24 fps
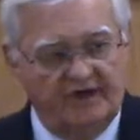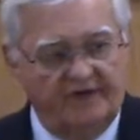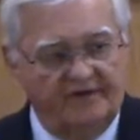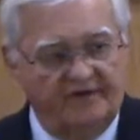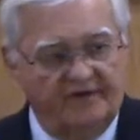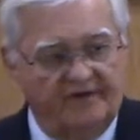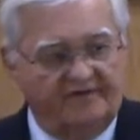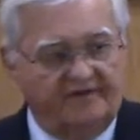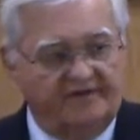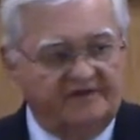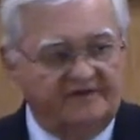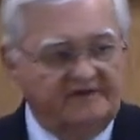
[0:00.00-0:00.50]

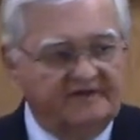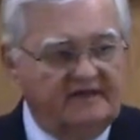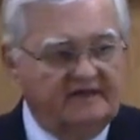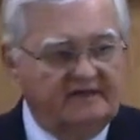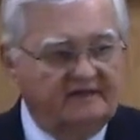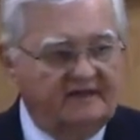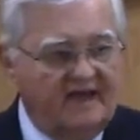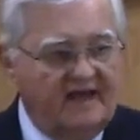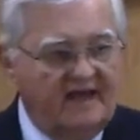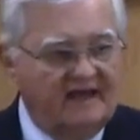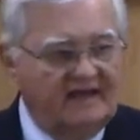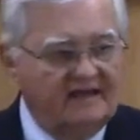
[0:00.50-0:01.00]
that the
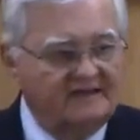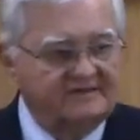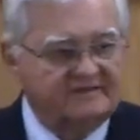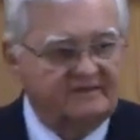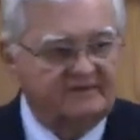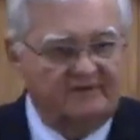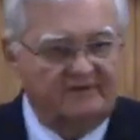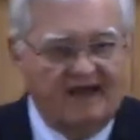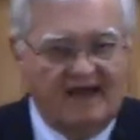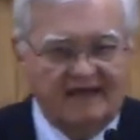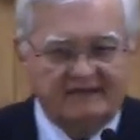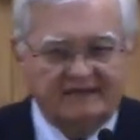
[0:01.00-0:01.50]
Gentile has a
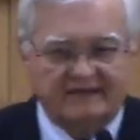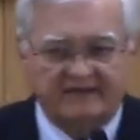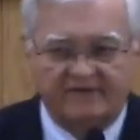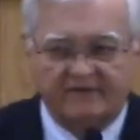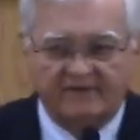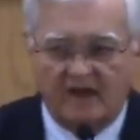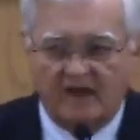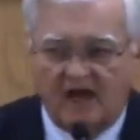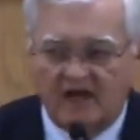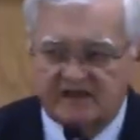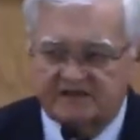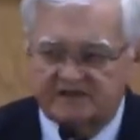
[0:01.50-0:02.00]
right to the
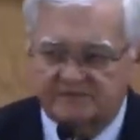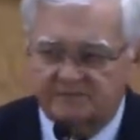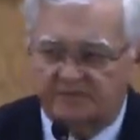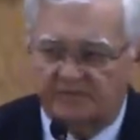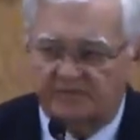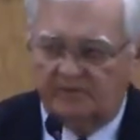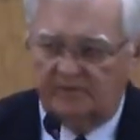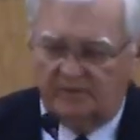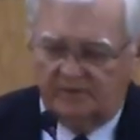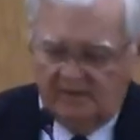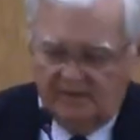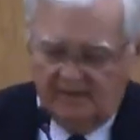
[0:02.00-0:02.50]

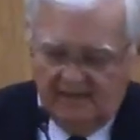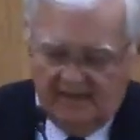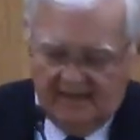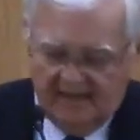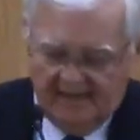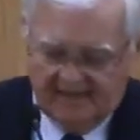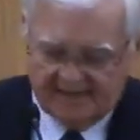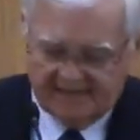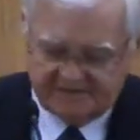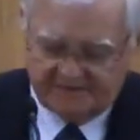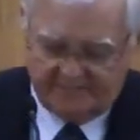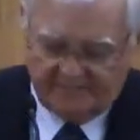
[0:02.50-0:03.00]
gospel,
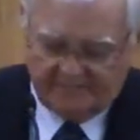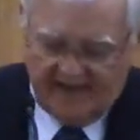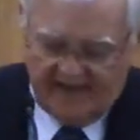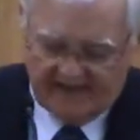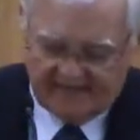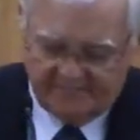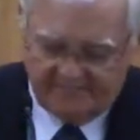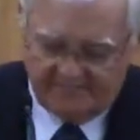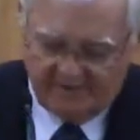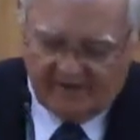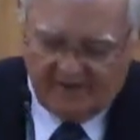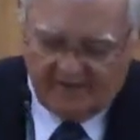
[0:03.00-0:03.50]
has a right
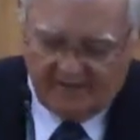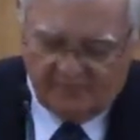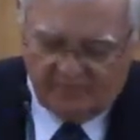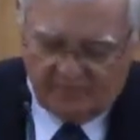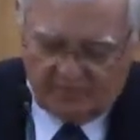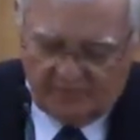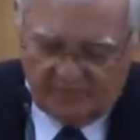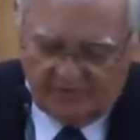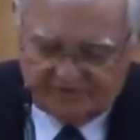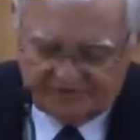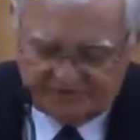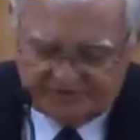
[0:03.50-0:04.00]
to become a
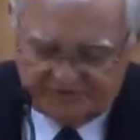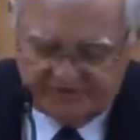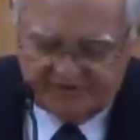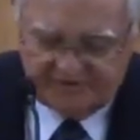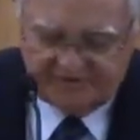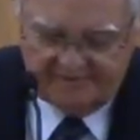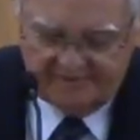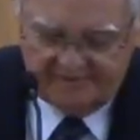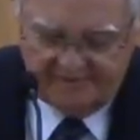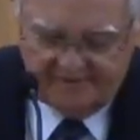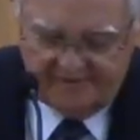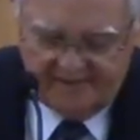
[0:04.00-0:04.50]
Christian.
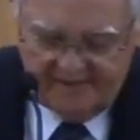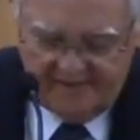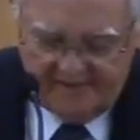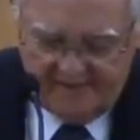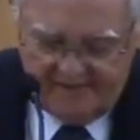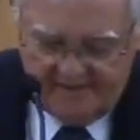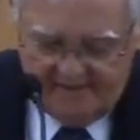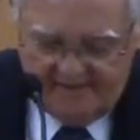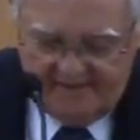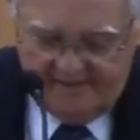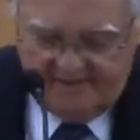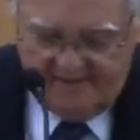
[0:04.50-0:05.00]

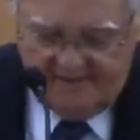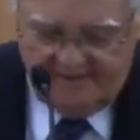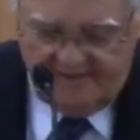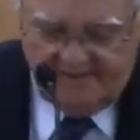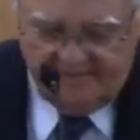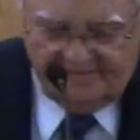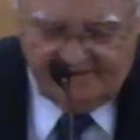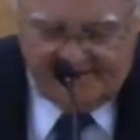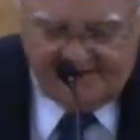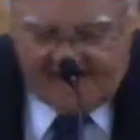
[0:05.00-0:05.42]
The